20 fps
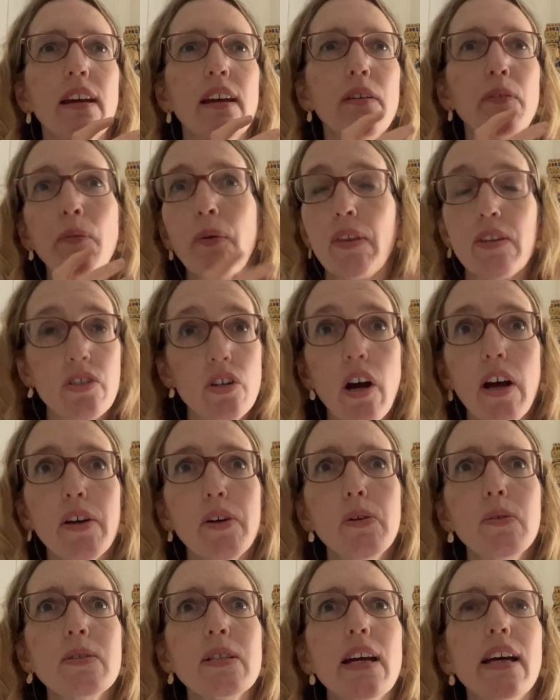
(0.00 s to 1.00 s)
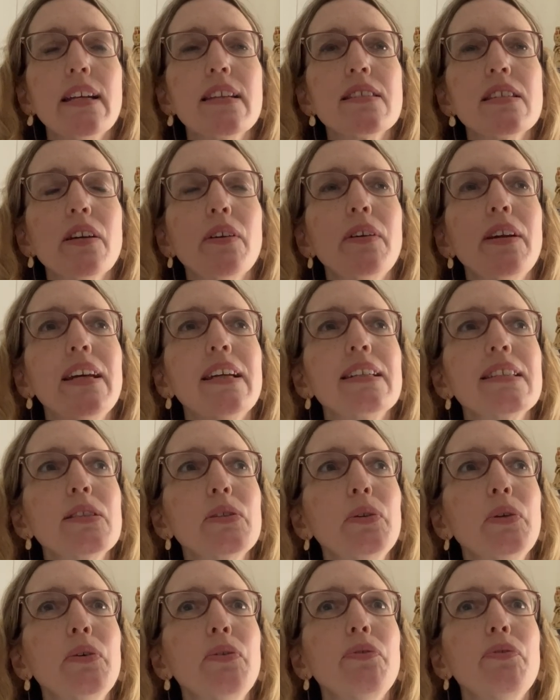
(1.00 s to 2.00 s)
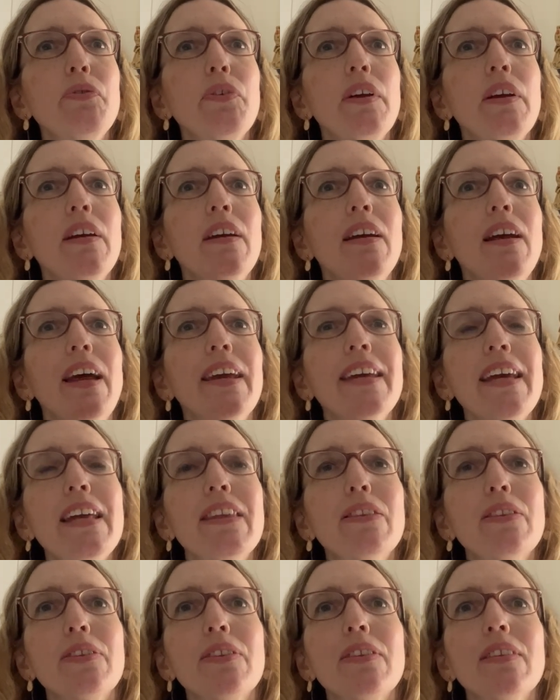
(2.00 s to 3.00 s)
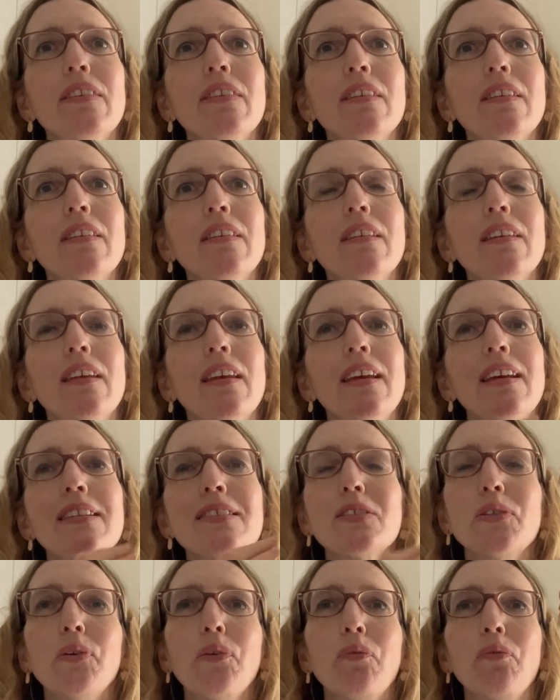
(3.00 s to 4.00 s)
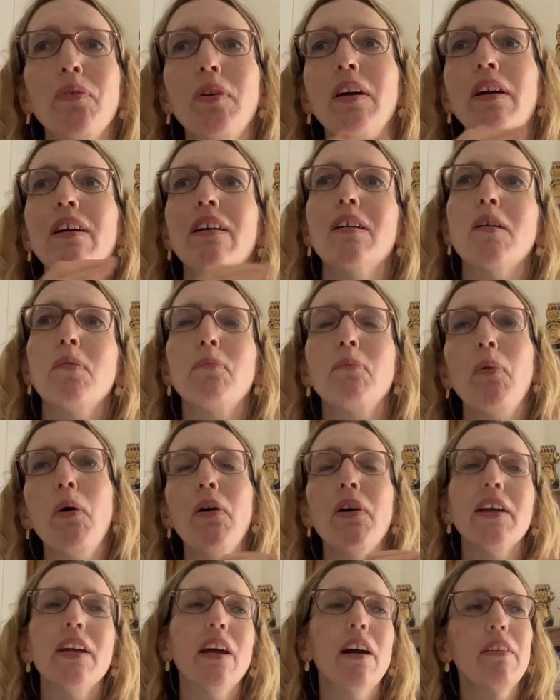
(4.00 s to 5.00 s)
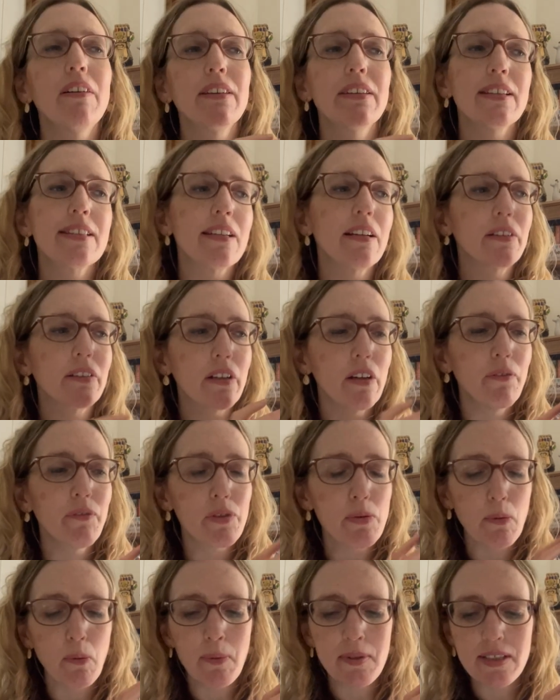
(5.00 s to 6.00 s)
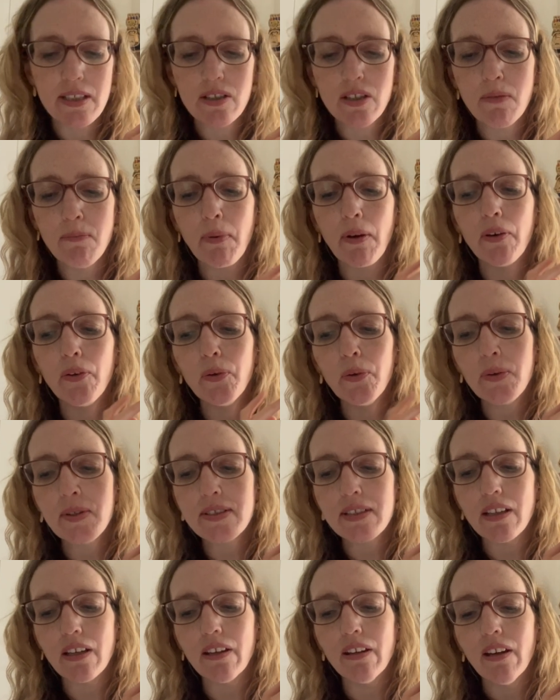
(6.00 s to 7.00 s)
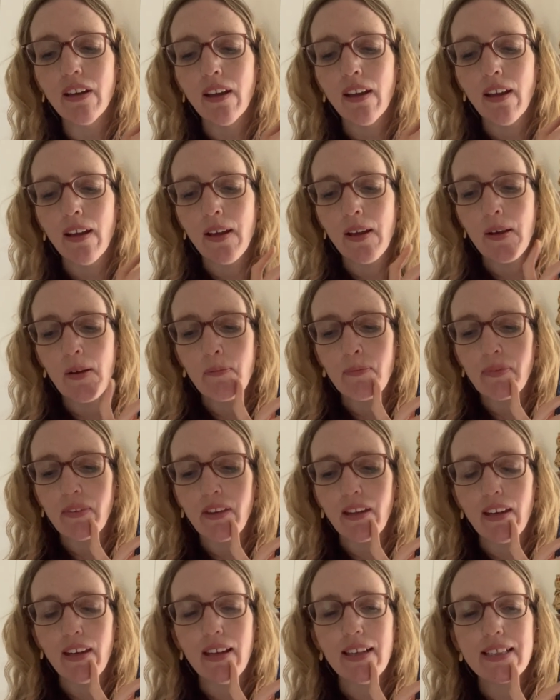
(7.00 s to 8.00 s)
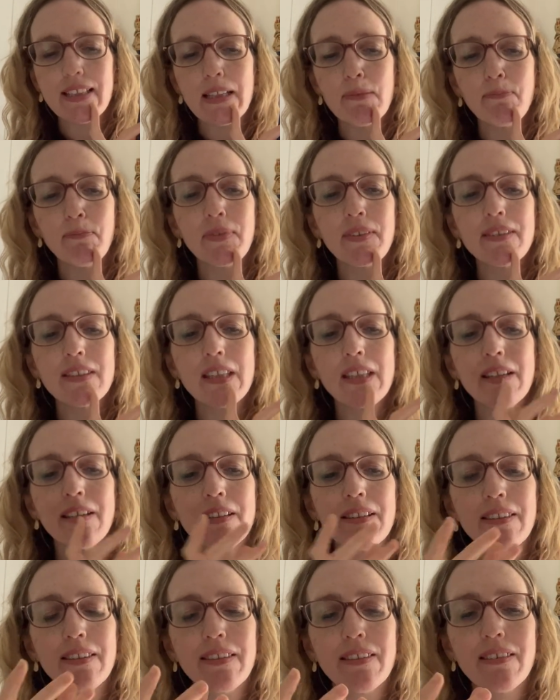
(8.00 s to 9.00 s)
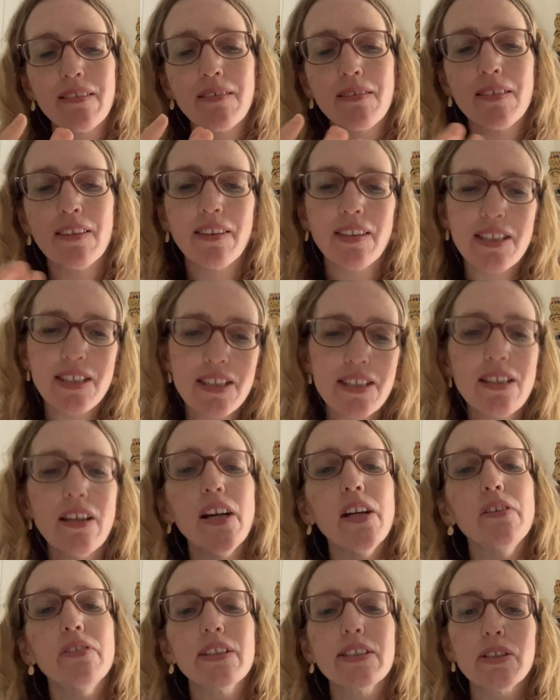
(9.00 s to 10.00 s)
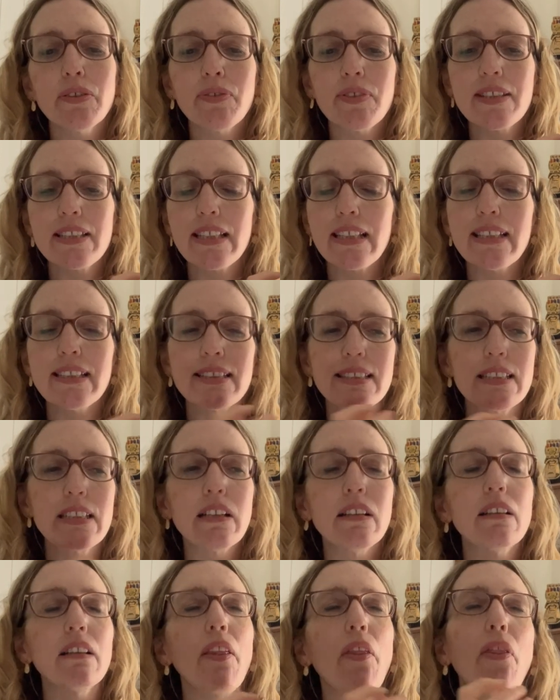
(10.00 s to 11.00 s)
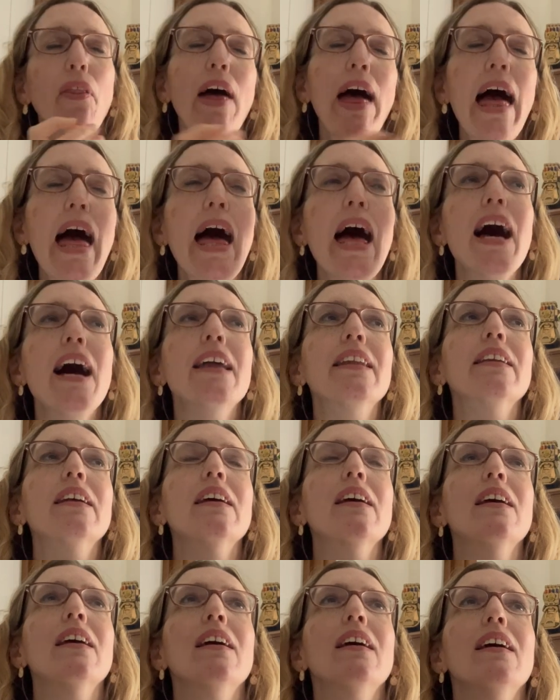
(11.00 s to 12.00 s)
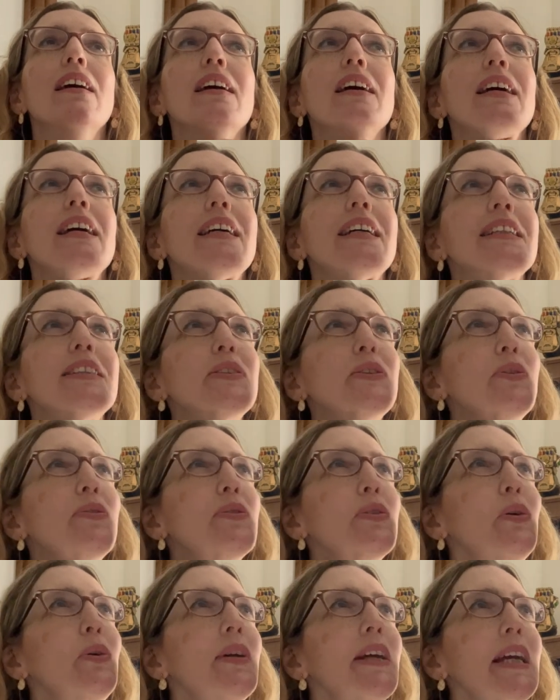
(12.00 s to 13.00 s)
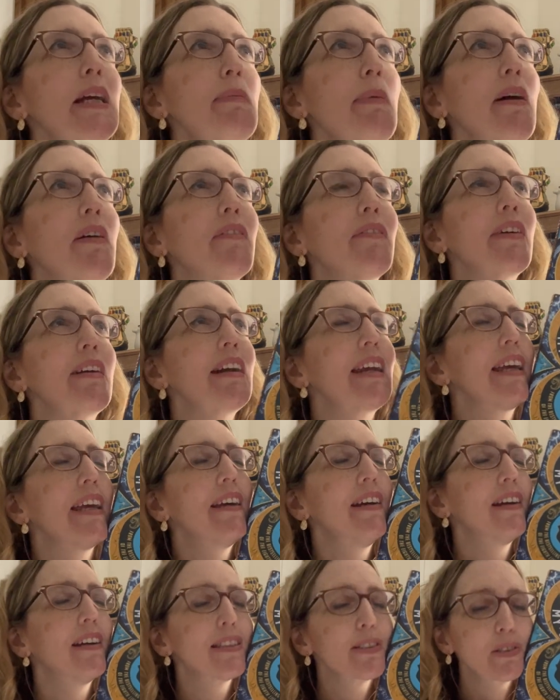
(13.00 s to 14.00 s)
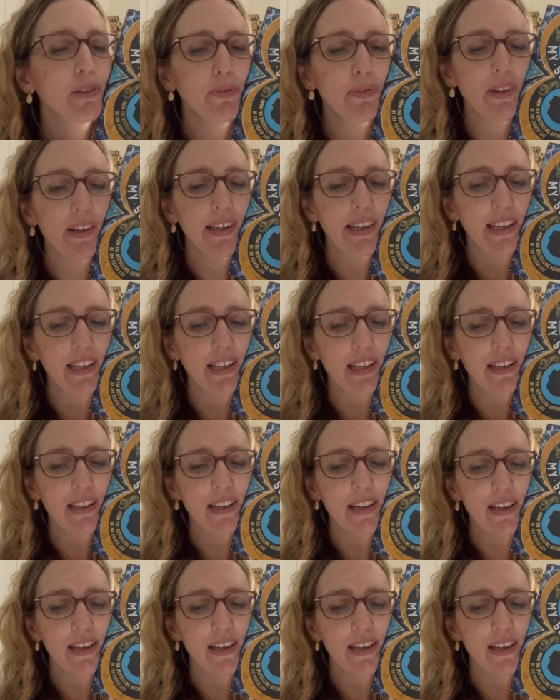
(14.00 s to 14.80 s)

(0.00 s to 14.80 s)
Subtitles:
with a child. And so it's sort of, again, it's sort of putting her in this uncomfortable position. But also, it's the desire is obviously still there. And it's sort of talking about really sort of like,